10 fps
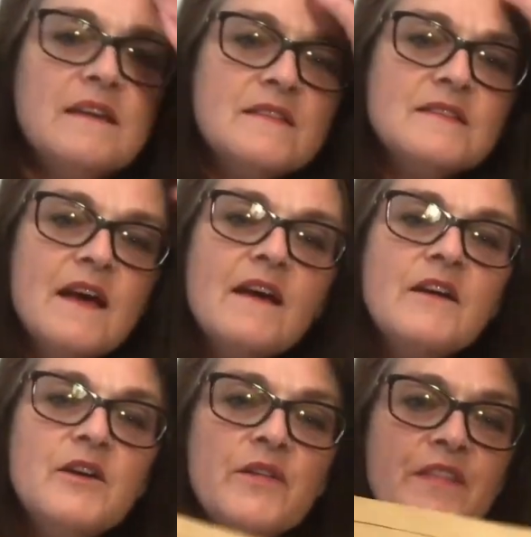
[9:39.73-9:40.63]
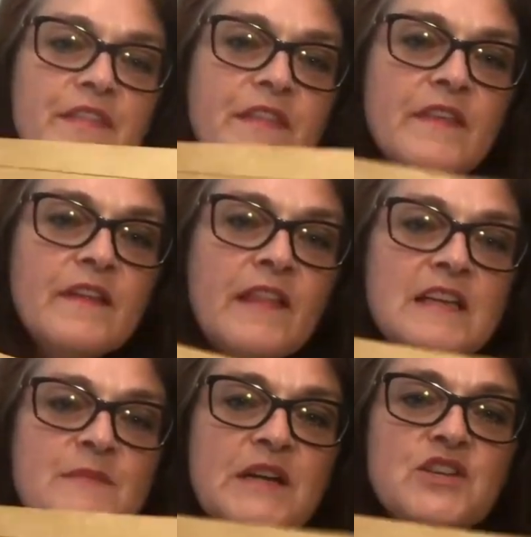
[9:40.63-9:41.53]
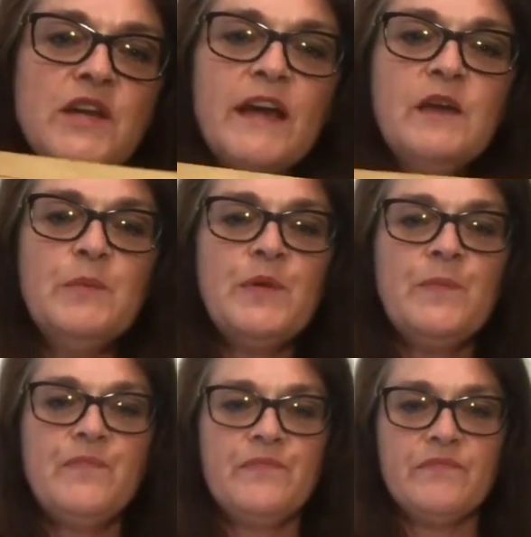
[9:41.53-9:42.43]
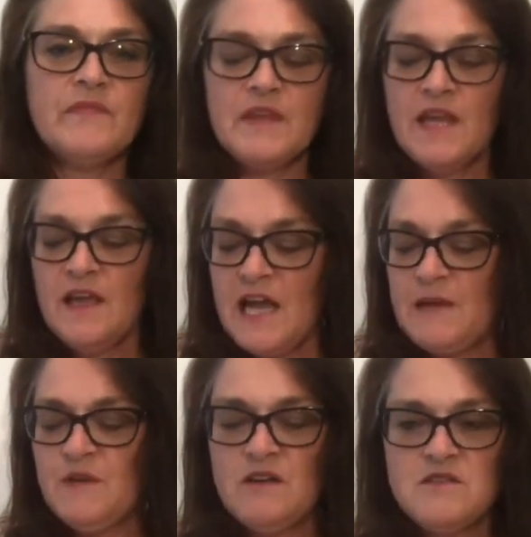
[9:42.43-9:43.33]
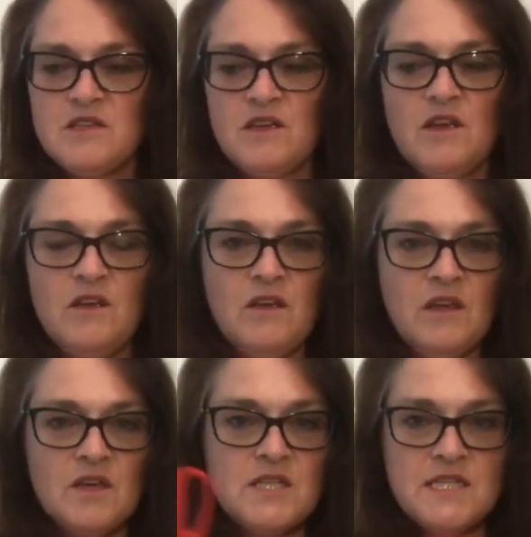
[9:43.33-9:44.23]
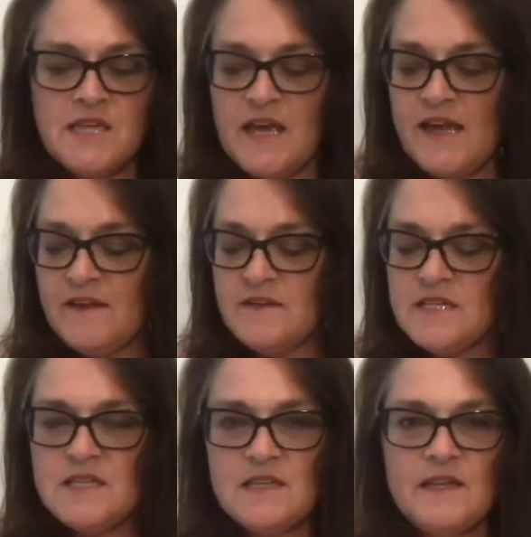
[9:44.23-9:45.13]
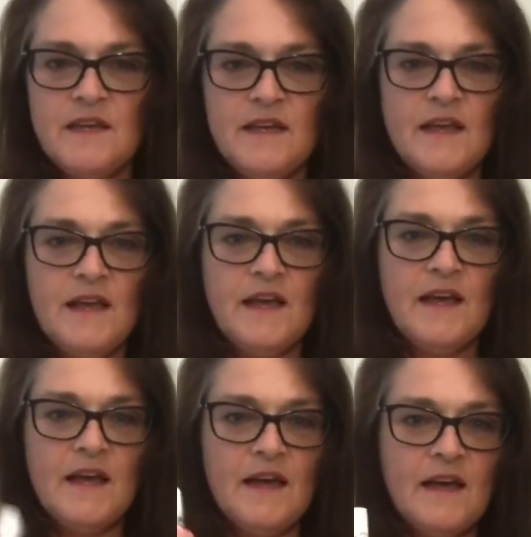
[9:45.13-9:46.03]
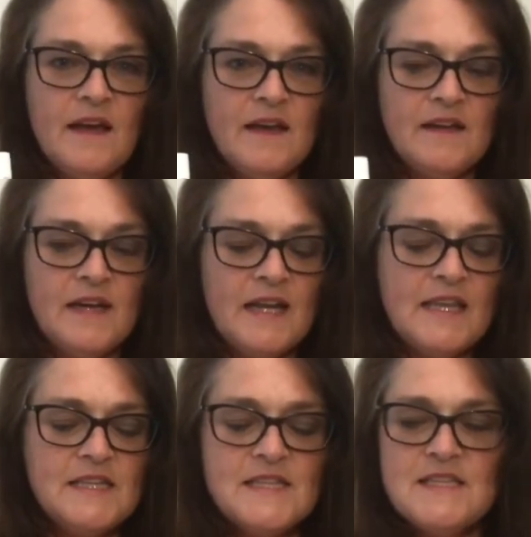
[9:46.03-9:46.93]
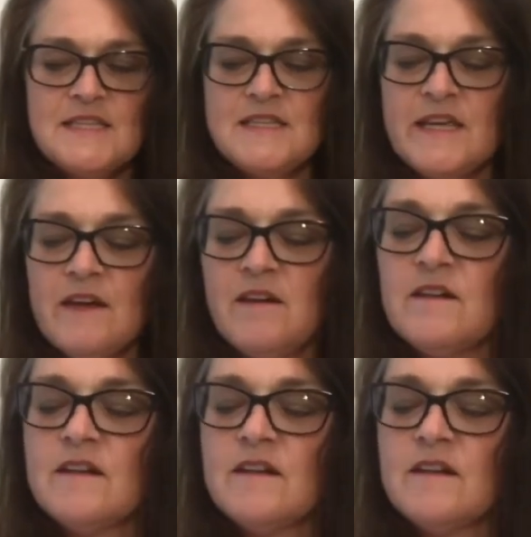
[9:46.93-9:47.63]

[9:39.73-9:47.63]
So that's my shape. I'm going to cut it out and then stick